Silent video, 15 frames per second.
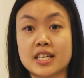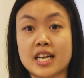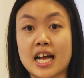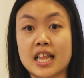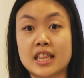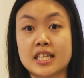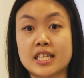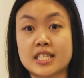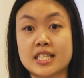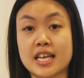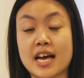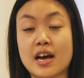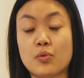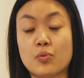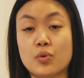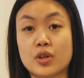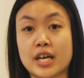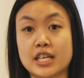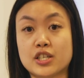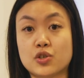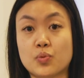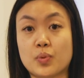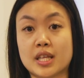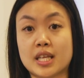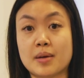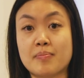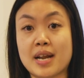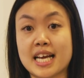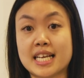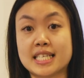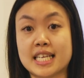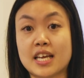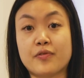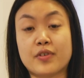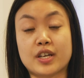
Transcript: calendars that I will catch up with them next day if